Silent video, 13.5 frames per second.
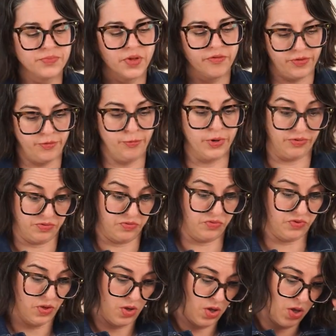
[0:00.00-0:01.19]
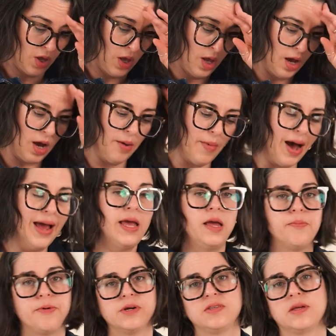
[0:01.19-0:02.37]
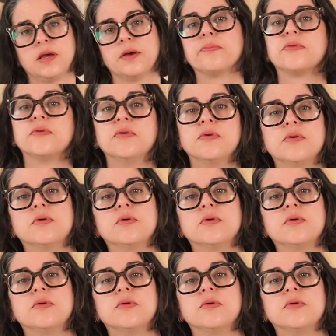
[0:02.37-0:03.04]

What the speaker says: a few reasons. I hate pressing hems.